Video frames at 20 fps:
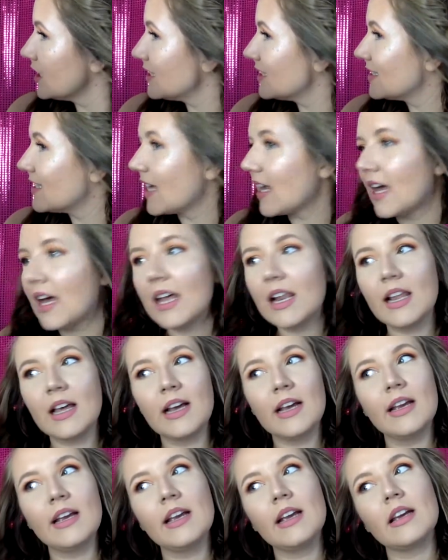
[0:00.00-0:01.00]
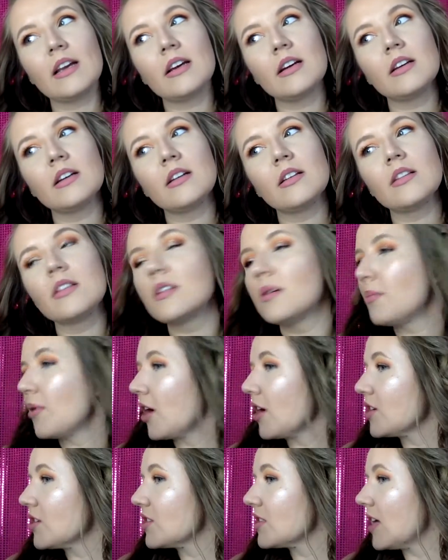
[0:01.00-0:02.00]
that I like the
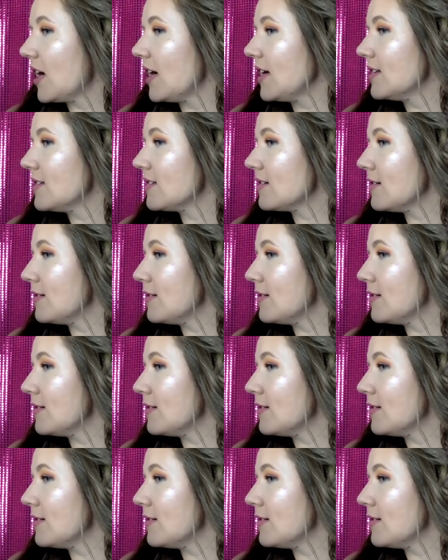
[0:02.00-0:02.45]
brush side